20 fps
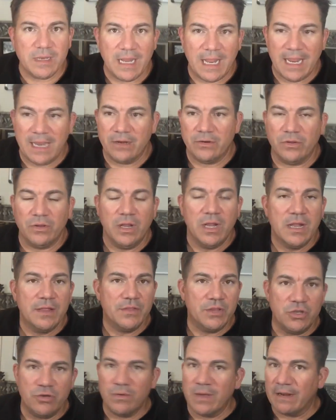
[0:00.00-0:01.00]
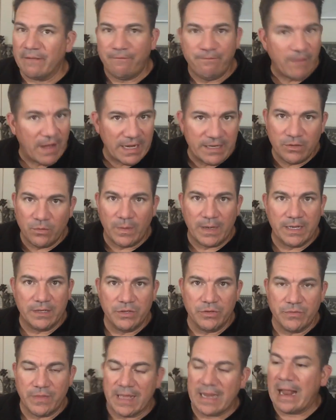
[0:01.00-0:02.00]
handle, then you got to find a way to
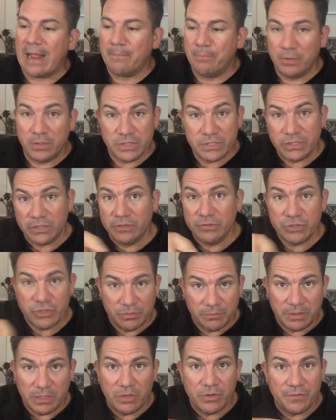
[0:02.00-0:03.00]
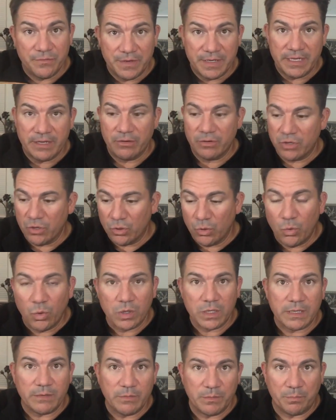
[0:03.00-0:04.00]
do that. I put a solution below the video. Go to
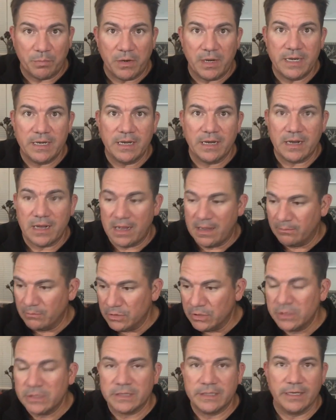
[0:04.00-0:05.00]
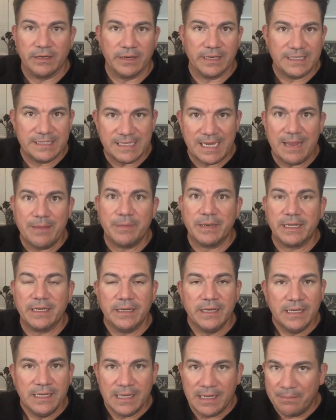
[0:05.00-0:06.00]
workingwithbrian.com. Look there, examine
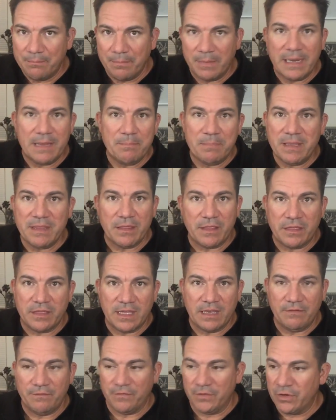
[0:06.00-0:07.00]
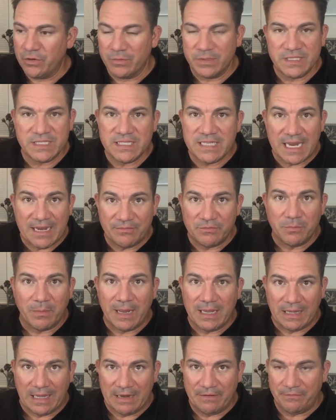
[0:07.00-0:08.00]
it. It may be the thing for you. It saved
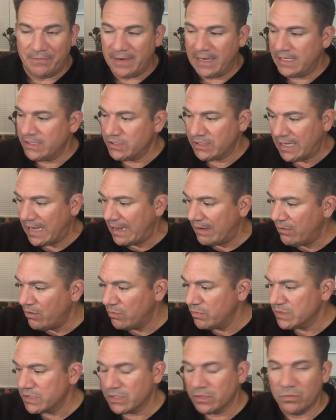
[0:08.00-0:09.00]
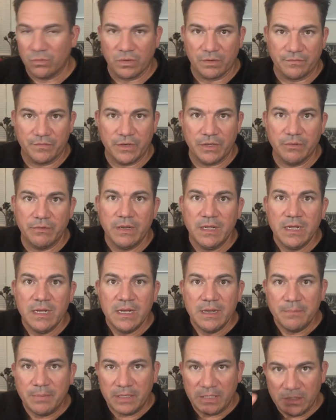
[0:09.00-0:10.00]
my life financially. I don't know what's going to work for you.
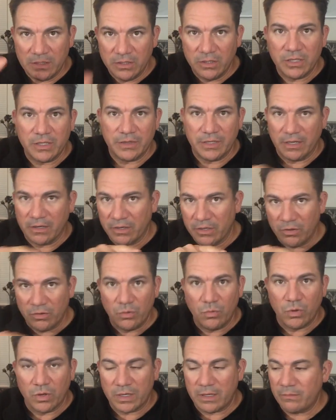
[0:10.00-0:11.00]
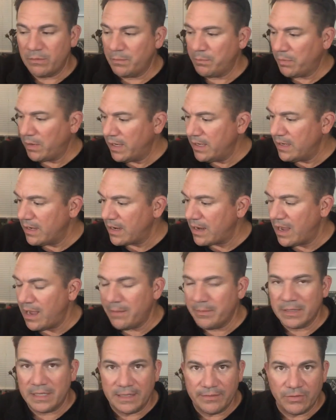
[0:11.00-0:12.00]
But look there. Go to
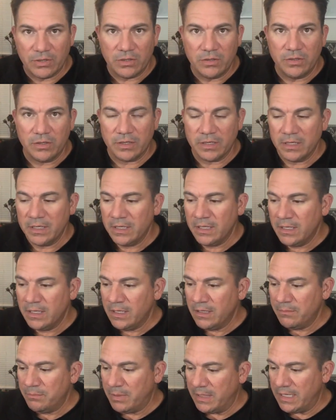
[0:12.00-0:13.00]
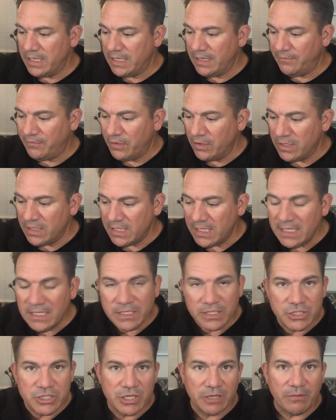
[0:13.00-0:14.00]
workingwithbrian.com and give it a look. But if you need
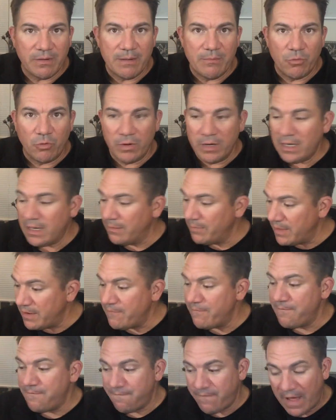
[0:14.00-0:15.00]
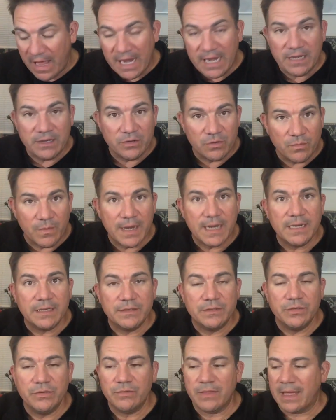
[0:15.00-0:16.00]
to generate more income, then find a way to
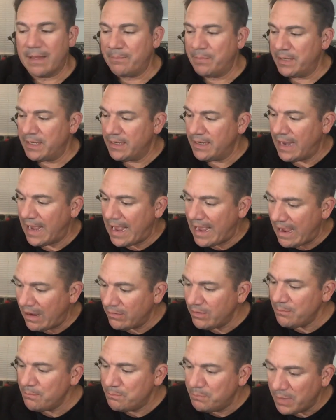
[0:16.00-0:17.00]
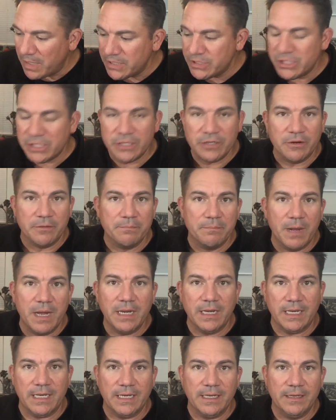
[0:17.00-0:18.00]
do that. But how to budget your
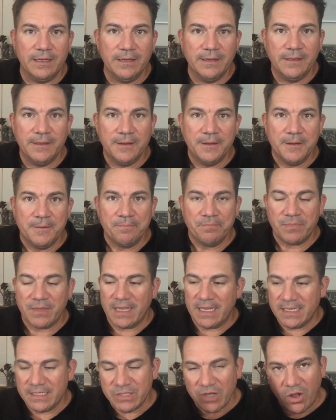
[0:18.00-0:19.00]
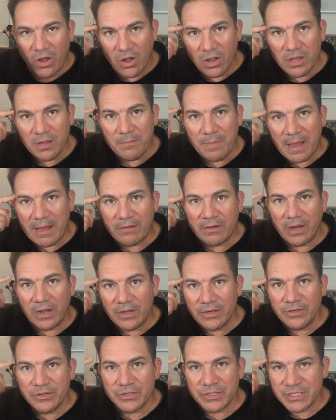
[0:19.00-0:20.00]
money is all about
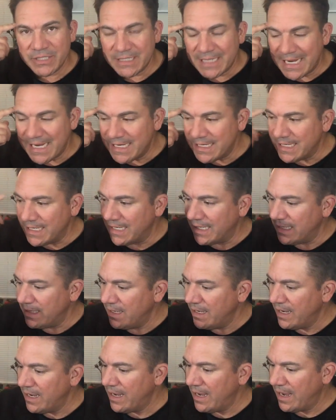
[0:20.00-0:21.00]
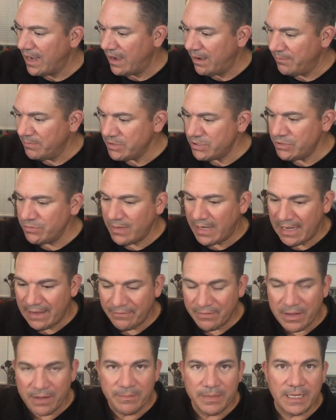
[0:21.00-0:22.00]
understanding how much do I
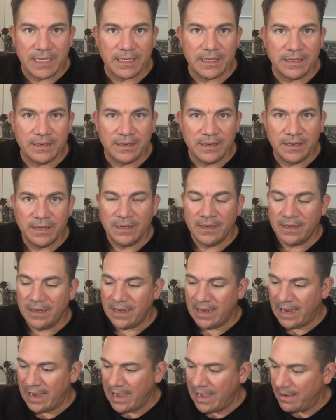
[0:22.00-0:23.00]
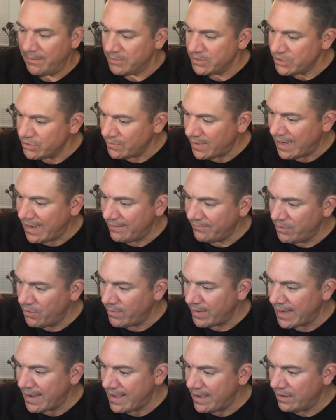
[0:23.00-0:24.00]
have coming in, how much do I have
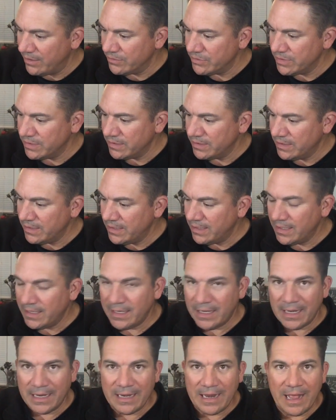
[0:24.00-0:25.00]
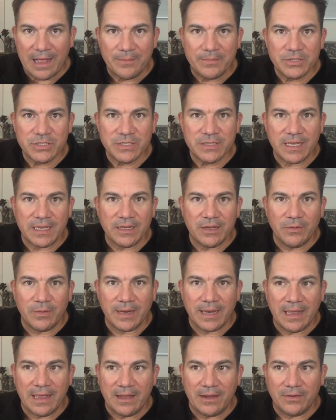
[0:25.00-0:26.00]
going out, and how much of that
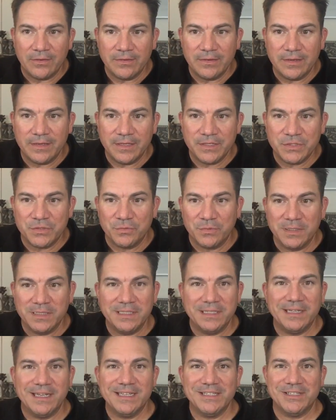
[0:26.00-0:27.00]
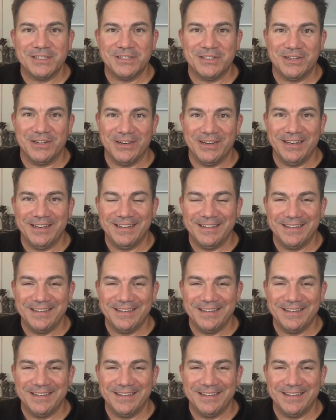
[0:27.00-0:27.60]
going out is really necessary.